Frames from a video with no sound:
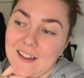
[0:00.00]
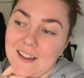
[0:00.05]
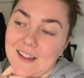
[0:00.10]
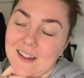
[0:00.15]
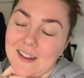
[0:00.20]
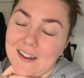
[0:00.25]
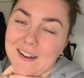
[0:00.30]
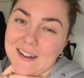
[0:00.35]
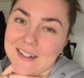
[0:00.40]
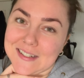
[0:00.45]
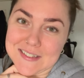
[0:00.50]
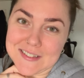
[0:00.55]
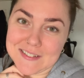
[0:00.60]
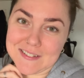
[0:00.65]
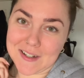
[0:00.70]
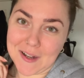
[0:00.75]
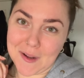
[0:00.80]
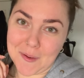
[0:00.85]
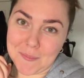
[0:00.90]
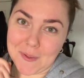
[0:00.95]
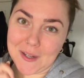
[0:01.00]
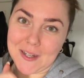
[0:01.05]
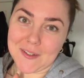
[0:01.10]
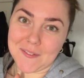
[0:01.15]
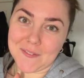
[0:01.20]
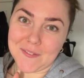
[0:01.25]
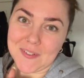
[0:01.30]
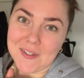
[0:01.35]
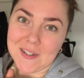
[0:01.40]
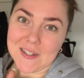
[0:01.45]
I still can't
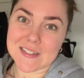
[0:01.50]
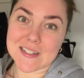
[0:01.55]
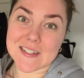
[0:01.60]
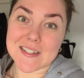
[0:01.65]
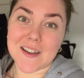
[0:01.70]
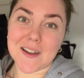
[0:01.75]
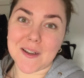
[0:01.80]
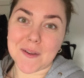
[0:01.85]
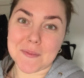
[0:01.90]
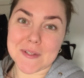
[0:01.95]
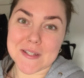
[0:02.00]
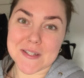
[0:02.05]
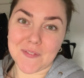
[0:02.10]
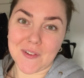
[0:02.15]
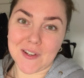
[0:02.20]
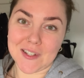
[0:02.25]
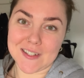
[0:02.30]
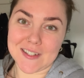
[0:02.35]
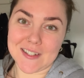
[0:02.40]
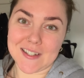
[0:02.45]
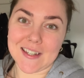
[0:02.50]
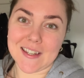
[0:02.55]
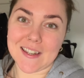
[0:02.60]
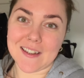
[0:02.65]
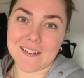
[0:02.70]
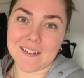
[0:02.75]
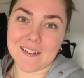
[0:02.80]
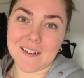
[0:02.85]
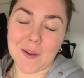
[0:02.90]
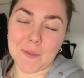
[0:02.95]
believe the time is finally
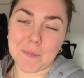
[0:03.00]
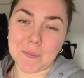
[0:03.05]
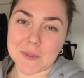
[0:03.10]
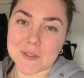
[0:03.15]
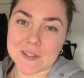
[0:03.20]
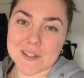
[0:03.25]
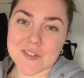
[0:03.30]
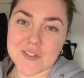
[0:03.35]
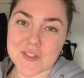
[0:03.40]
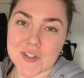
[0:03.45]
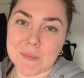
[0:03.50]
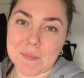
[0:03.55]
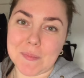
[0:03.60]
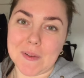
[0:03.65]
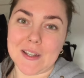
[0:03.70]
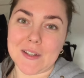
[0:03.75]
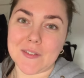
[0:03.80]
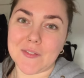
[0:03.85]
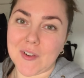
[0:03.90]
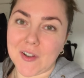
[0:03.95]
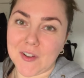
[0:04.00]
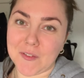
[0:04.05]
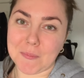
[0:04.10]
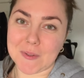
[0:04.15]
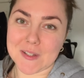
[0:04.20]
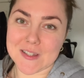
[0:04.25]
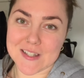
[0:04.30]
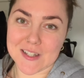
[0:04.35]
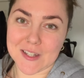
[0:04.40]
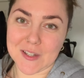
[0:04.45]
here. I booked this trip like 5
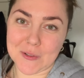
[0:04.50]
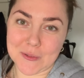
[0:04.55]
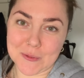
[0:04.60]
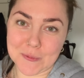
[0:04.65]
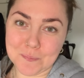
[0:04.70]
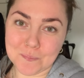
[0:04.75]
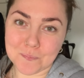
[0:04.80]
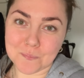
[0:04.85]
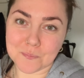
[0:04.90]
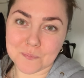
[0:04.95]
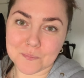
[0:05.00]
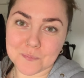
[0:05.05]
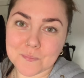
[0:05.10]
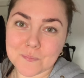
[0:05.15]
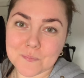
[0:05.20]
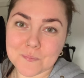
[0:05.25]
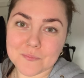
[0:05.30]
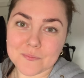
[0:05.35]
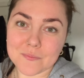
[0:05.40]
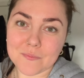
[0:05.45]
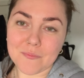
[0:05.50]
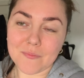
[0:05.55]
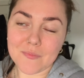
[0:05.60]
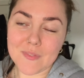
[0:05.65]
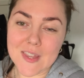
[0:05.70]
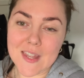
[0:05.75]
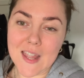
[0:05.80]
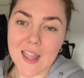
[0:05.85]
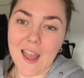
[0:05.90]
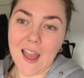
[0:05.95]
months ago
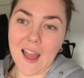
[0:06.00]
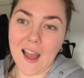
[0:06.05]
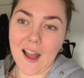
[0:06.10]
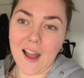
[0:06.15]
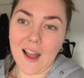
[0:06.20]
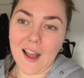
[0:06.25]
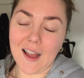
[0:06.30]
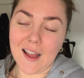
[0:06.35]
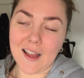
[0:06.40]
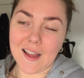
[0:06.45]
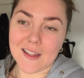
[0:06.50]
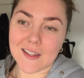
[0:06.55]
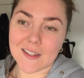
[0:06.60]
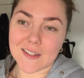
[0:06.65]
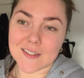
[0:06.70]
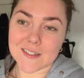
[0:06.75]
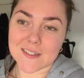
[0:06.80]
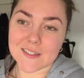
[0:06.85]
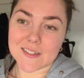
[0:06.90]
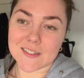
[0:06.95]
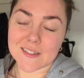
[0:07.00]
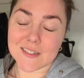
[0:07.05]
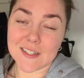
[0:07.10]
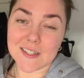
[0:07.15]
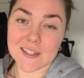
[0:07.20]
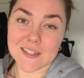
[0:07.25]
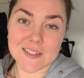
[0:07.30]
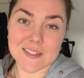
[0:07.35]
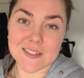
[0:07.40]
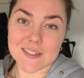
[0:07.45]
and
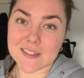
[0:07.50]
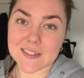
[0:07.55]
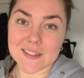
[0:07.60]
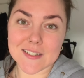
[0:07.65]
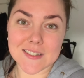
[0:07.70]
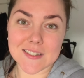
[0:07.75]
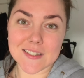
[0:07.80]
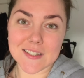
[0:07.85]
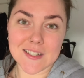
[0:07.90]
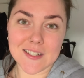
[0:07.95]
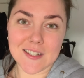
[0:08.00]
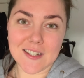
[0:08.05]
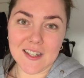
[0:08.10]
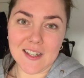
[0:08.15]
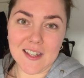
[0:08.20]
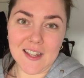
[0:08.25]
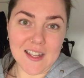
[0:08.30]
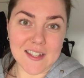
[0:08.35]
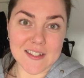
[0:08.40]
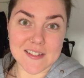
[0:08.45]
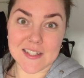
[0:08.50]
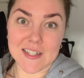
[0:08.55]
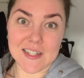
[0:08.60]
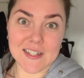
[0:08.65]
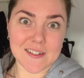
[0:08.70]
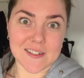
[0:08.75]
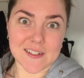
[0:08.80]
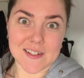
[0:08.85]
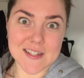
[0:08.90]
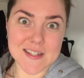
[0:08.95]
it's
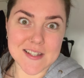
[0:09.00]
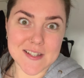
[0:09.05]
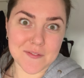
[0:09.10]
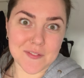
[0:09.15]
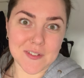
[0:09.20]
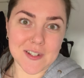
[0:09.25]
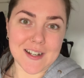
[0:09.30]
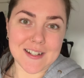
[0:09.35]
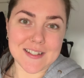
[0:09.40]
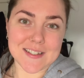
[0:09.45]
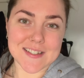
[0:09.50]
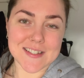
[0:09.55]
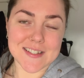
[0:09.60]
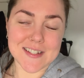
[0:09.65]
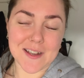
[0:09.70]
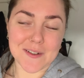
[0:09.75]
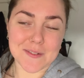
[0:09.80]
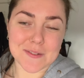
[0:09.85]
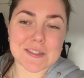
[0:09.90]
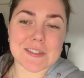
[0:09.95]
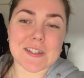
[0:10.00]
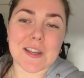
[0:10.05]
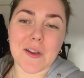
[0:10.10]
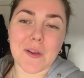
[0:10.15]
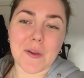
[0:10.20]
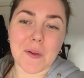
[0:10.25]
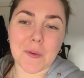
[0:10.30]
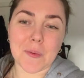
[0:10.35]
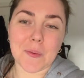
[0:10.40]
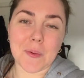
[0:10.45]
here. It's a reality now.
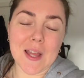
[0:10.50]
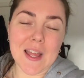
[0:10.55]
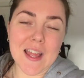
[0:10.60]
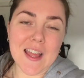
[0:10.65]
So